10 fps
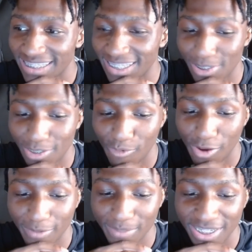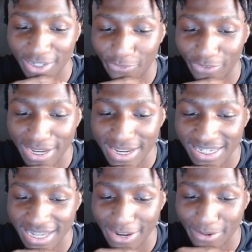She used to walk me to the fridge
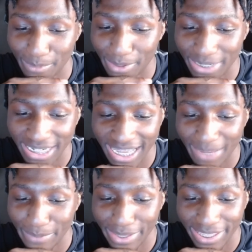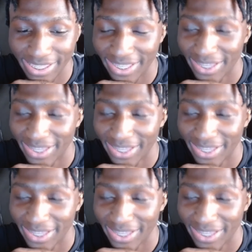now, bro. It got bad.